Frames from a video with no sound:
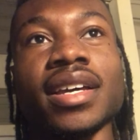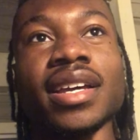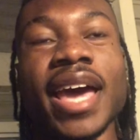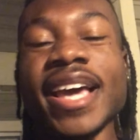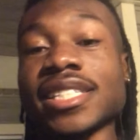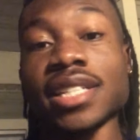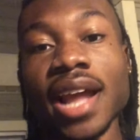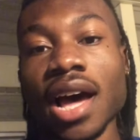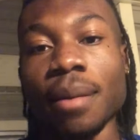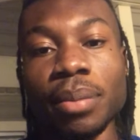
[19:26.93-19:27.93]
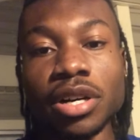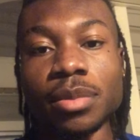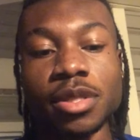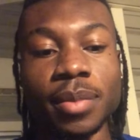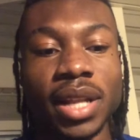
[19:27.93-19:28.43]
8 to 9
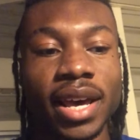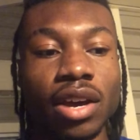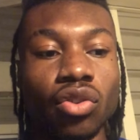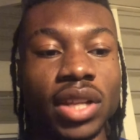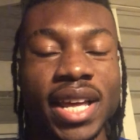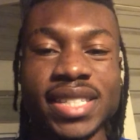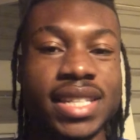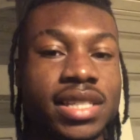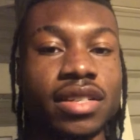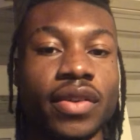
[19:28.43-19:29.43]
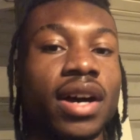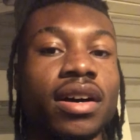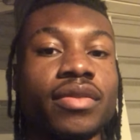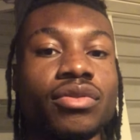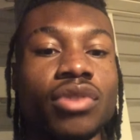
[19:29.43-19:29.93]
pups, but like only like 6 survive.
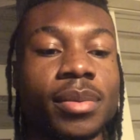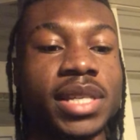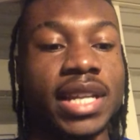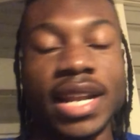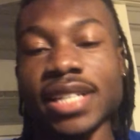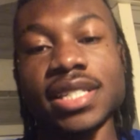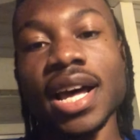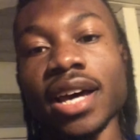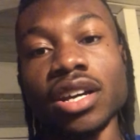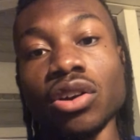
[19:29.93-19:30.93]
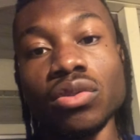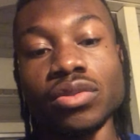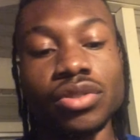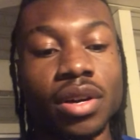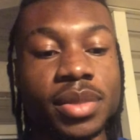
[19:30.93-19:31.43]
You know what I'm saying? That's just how it goes.
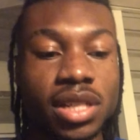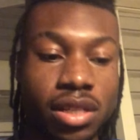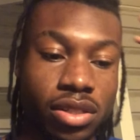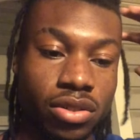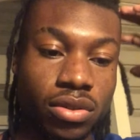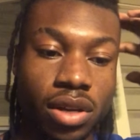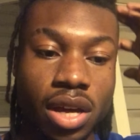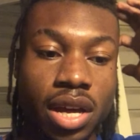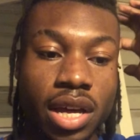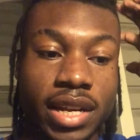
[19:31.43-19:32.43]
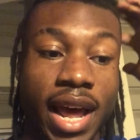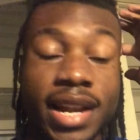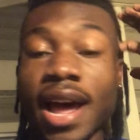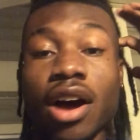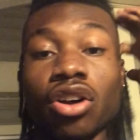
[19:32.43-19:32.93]
You know what I'm saying? So not
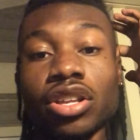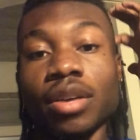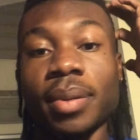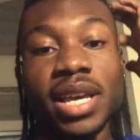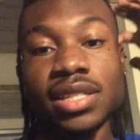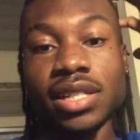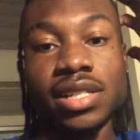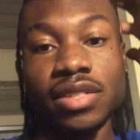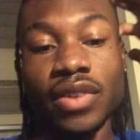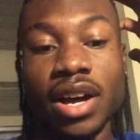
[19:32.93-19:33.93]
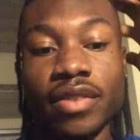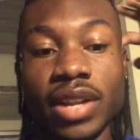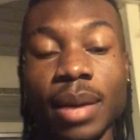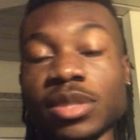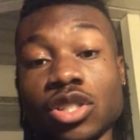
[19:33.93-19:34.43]
all of your plants are gonna survive. And
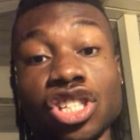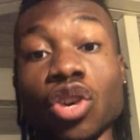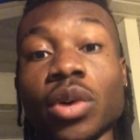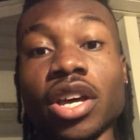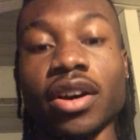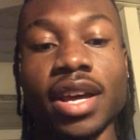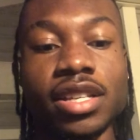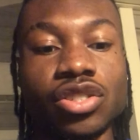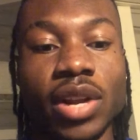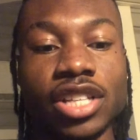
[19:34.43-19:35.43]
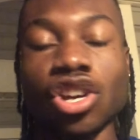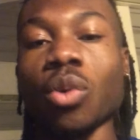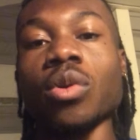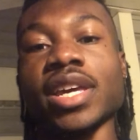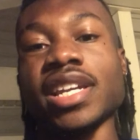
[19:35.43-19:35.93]
I'm just showing y'all that so that y'all
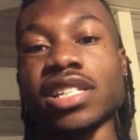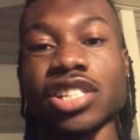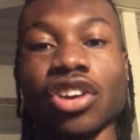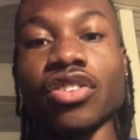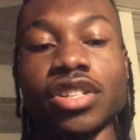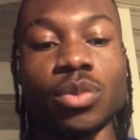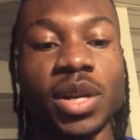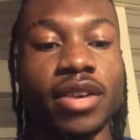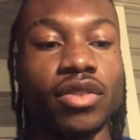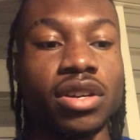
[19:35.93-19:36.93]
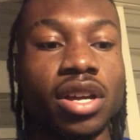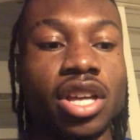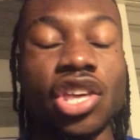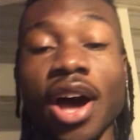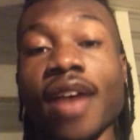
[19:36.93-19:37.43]
won't get discouraged whenever
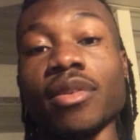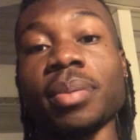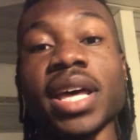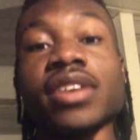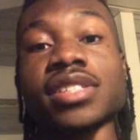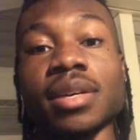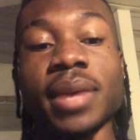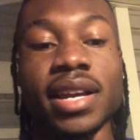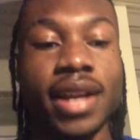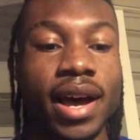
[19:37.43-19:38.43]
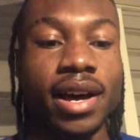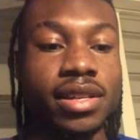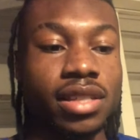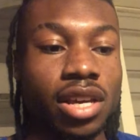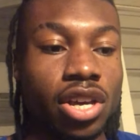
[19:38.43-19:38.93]
y'all have a plant or something that
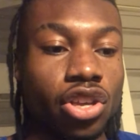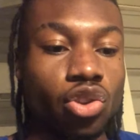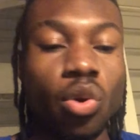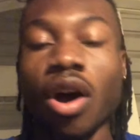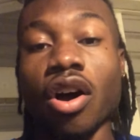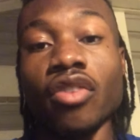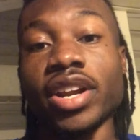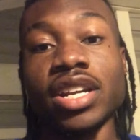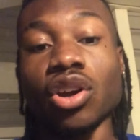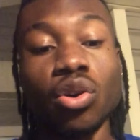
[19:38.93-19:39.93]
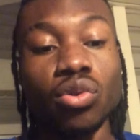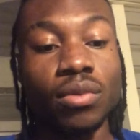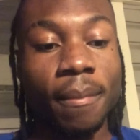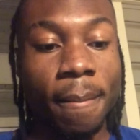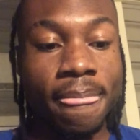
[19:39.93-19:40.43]
dies. You will already know
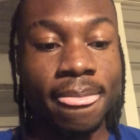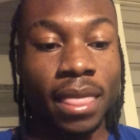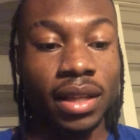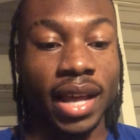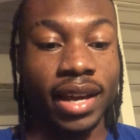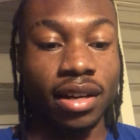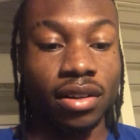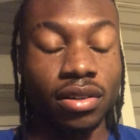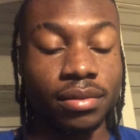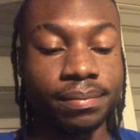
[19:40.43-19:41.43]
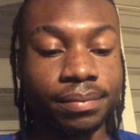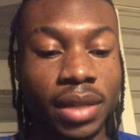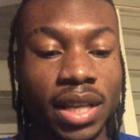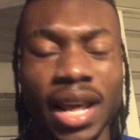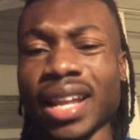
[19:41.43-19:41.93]
like
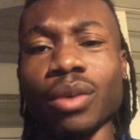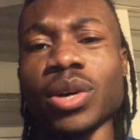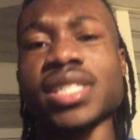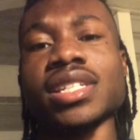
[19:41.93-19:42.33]
what to